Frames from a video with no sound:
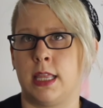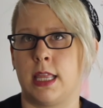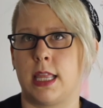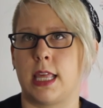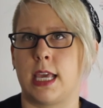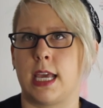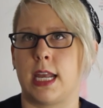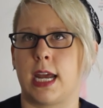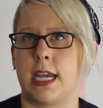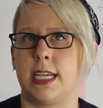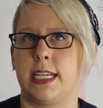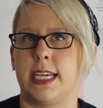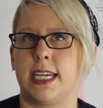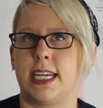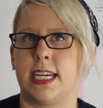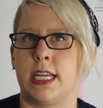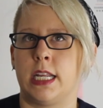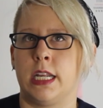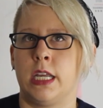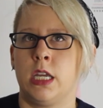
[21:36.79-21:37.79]
and then I
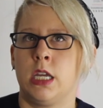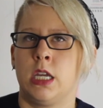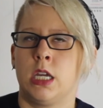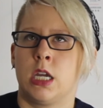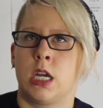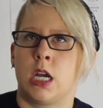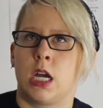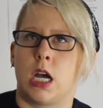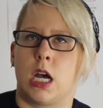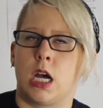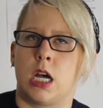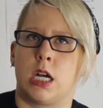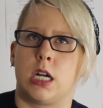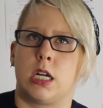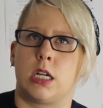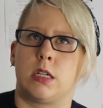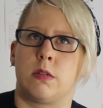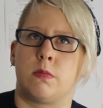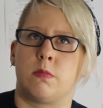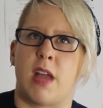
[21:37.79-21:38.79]
get
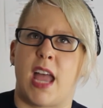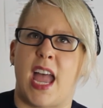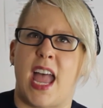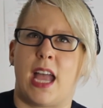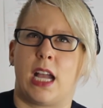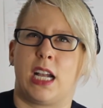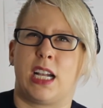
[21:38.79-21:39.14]
um,